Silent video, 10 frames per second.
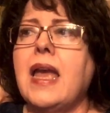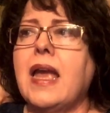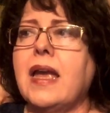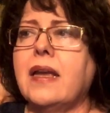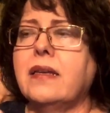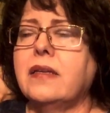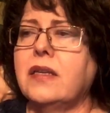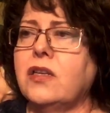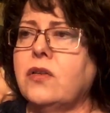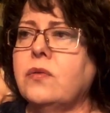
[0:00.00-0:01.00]
And,
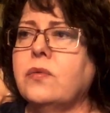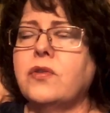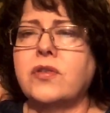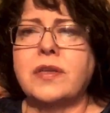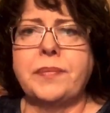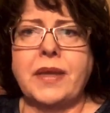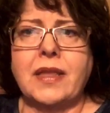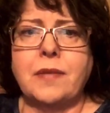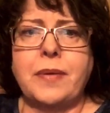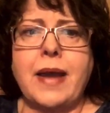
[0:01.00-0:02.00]
there's something
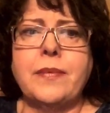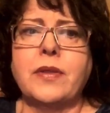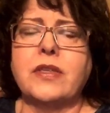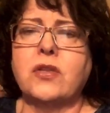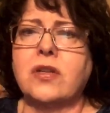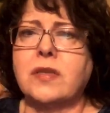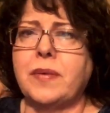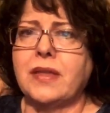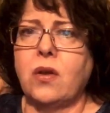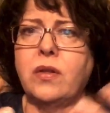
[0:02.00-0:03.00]
in the Bible that talks
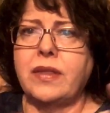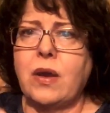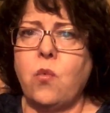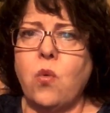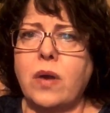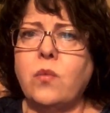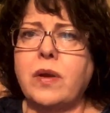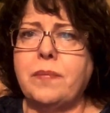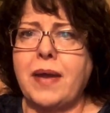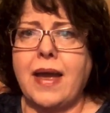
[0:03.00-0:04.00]
about only that one
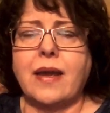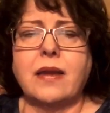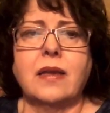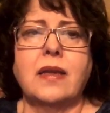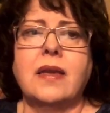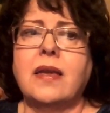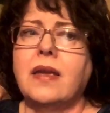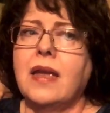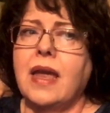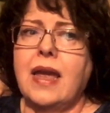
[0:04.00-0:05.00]
went back.
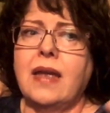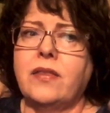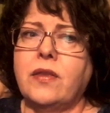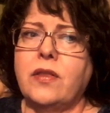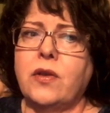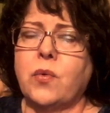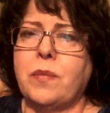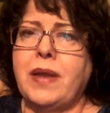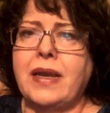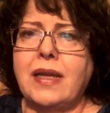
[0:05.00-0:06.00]
And there were
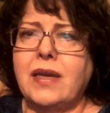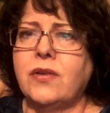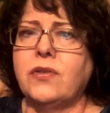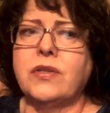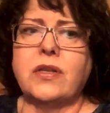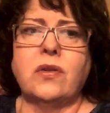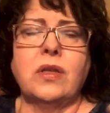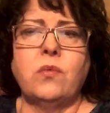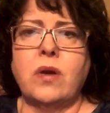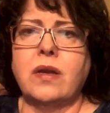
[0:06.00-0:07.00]
many healed, and
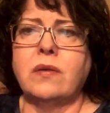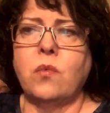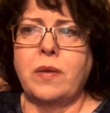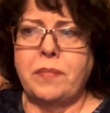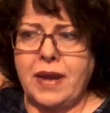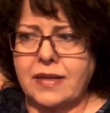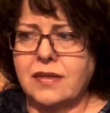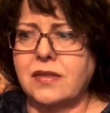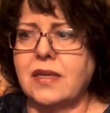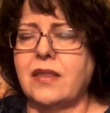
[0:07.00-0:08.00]
only one went back
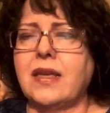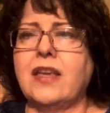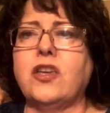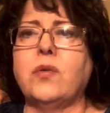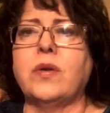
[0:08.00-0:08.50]
to say thank you.